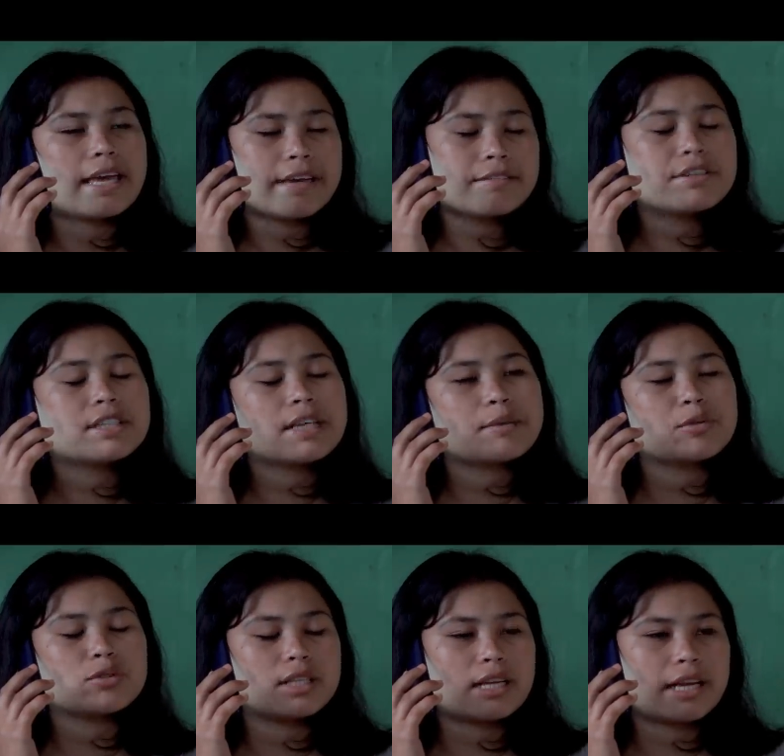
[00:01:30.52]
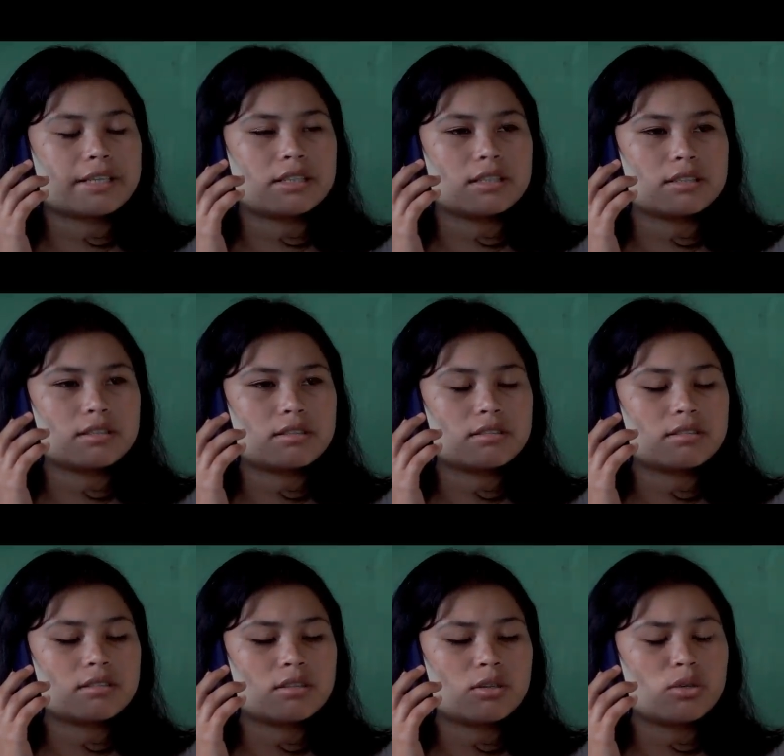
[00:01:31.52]
Every time you did like this,
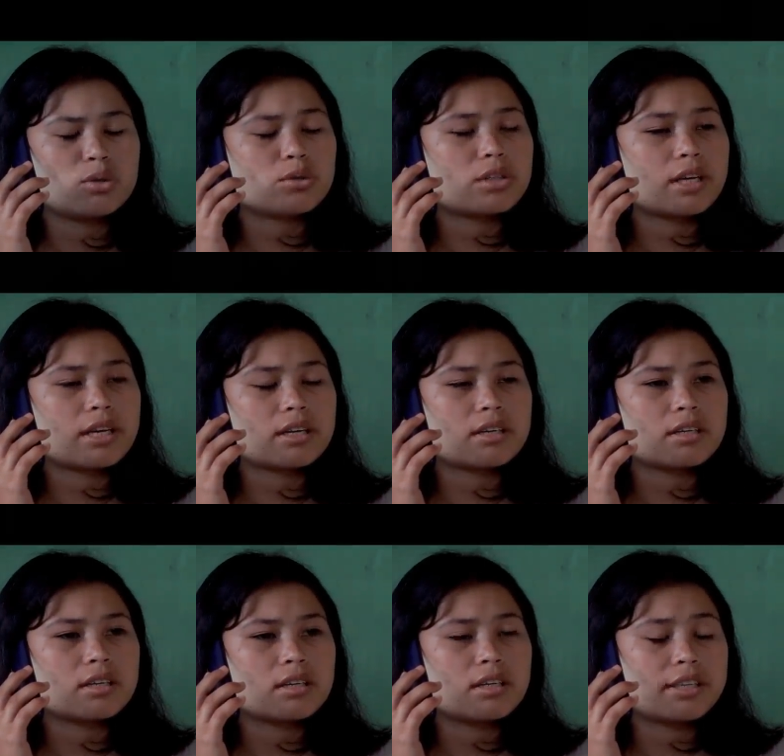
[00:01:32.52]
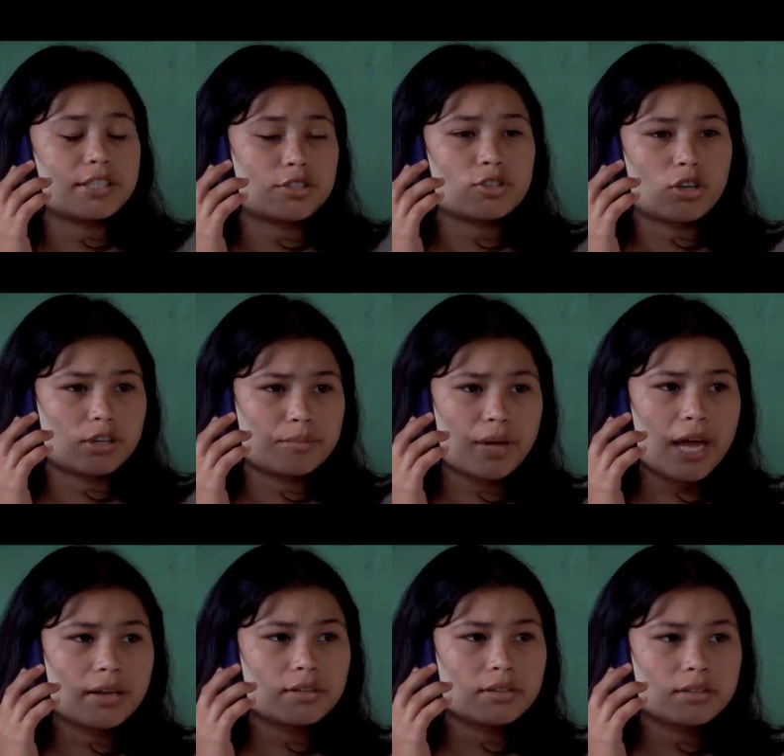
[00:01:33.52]
you think it is not bad?